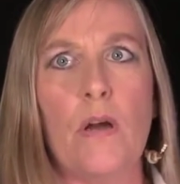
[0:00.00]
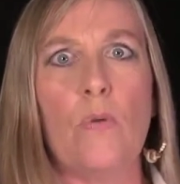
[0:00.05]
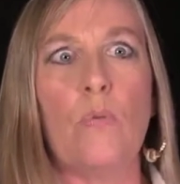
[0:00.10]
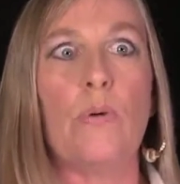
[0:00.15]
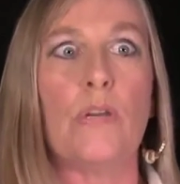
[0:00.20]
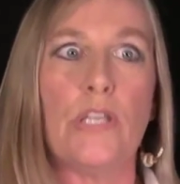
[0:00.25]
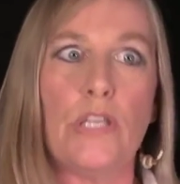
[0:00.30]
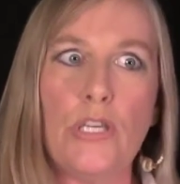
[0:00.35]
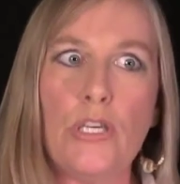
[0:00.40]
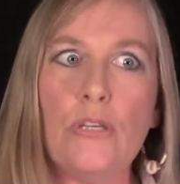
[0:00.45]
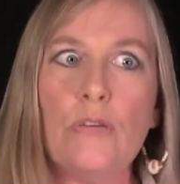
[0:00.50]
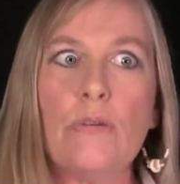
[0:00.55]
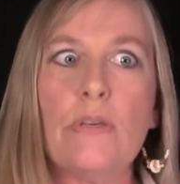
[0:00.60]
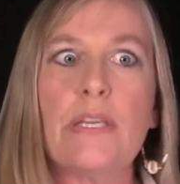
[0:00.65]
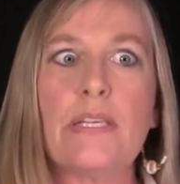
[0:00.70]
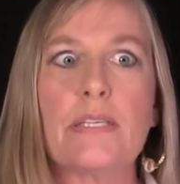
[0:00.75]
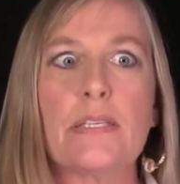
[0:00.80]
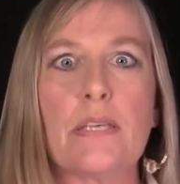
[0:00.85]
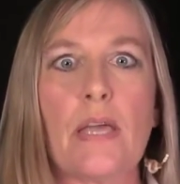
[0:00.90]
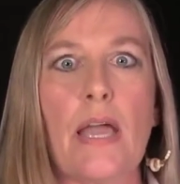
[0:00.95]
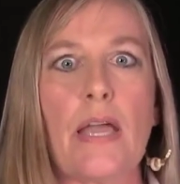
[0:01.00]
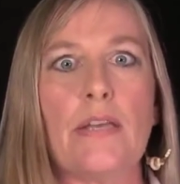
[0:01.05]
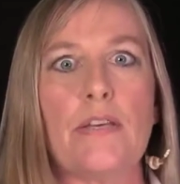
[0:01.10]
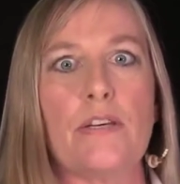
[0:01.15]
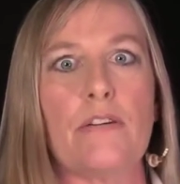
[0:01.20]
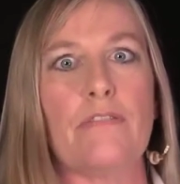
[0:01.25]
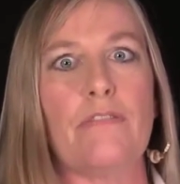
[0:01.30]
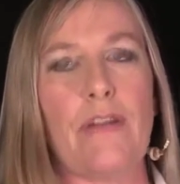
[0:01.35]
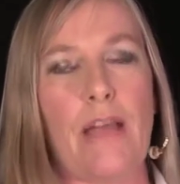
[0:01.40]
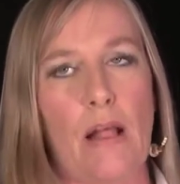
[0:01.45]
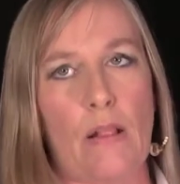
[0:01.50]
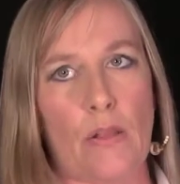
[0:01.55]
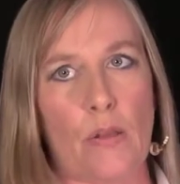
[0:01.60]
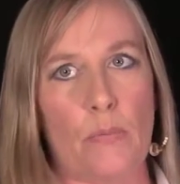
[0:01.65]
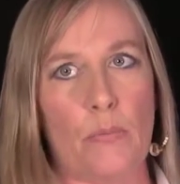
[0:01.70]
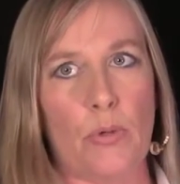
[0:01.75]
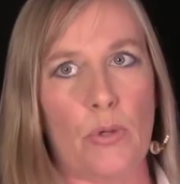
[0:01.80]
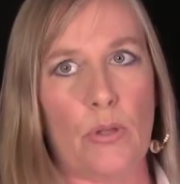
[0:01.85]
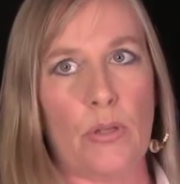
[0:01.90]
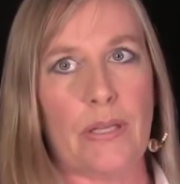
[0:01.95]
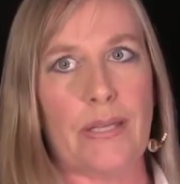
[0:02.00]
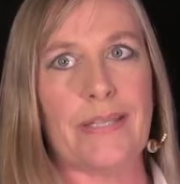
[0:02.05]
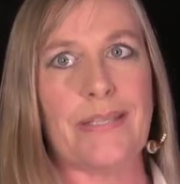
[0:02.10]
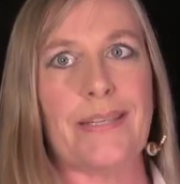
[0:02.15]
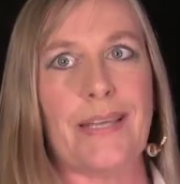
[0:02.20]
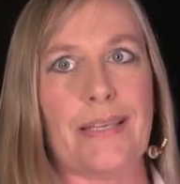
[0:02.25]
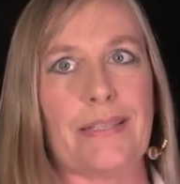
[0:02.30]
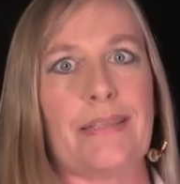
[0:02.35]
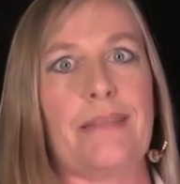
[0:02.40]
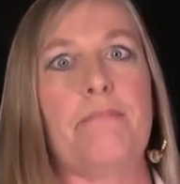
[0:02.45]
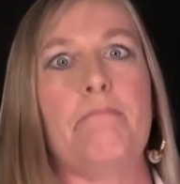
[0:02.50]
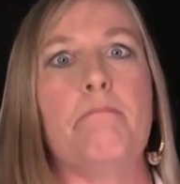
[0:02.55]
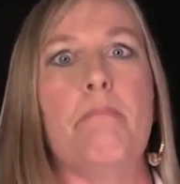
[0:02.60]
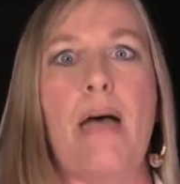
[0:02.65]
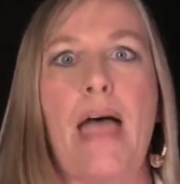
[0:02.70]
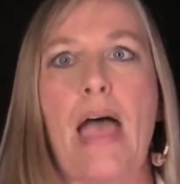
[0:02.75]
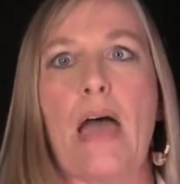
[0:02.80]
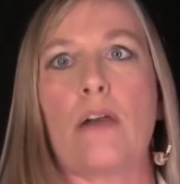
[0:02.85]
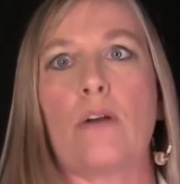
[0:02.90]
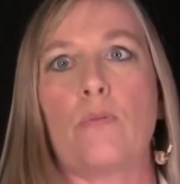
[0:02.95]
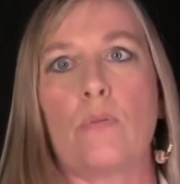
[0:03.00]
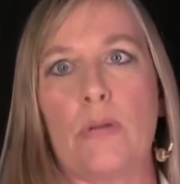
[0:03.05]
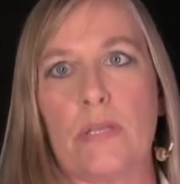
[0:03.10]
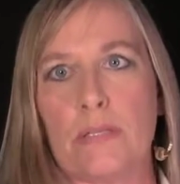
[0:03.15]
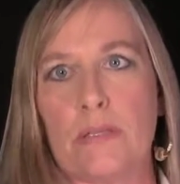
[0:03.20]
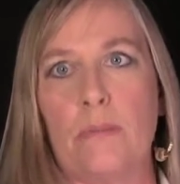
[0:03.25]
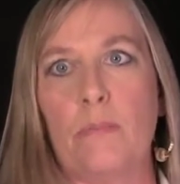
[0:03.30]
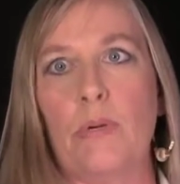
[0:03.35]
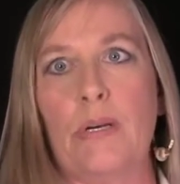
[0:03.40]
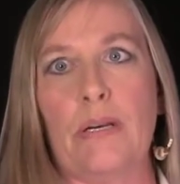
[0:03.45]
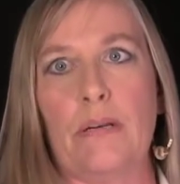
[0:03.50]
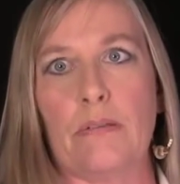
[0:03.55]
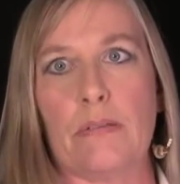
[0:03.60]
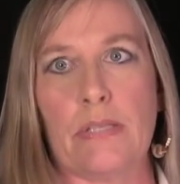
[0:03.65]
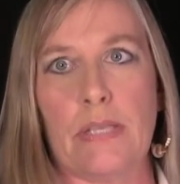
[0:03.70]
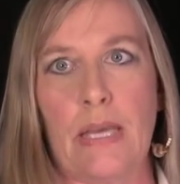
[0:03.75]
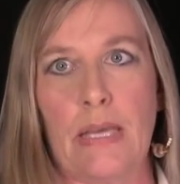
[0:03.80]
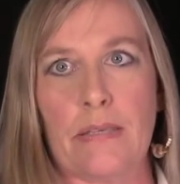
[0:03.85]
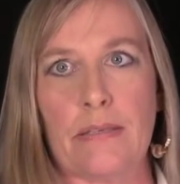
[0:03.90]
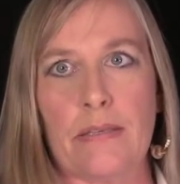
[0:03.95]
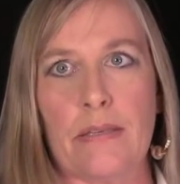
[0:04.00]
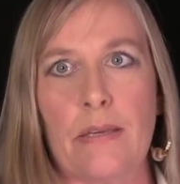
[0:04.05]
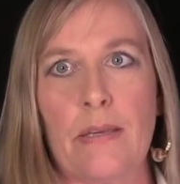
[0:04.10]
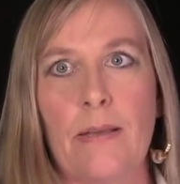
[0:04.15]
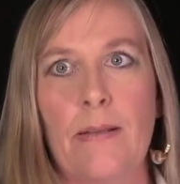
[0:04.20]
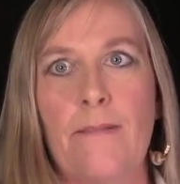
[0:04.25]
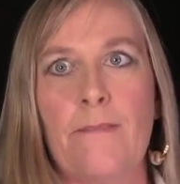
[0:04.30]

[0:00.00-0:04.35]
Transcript: When you decide you're valuable, it doesn't matter what someone else says.